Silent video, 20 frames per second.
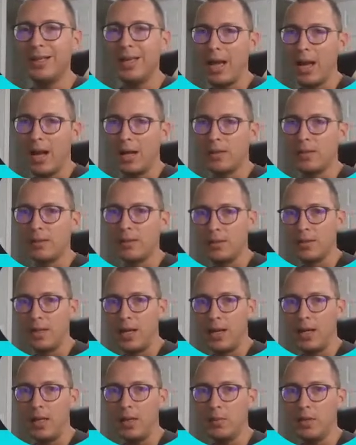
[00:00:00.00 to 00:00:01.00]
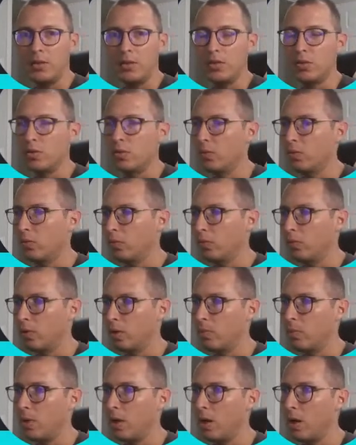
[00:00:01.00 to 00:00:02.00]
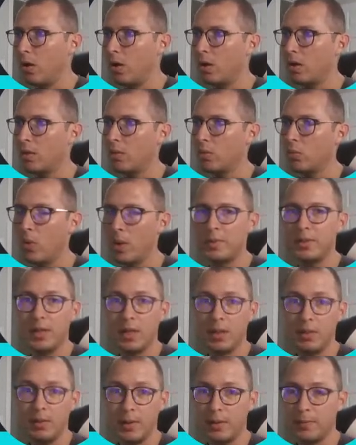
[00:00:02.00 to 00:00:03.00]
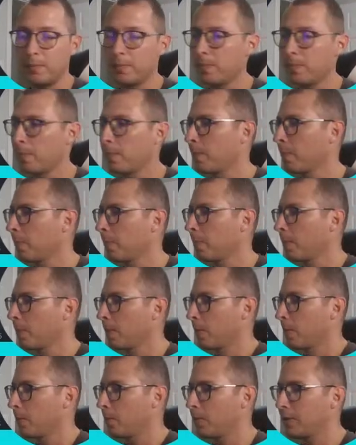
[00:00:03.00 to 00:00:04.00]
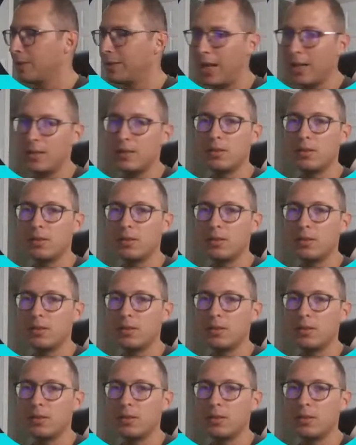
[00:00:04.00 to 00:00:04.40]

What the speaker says: access that image from our web server. But that's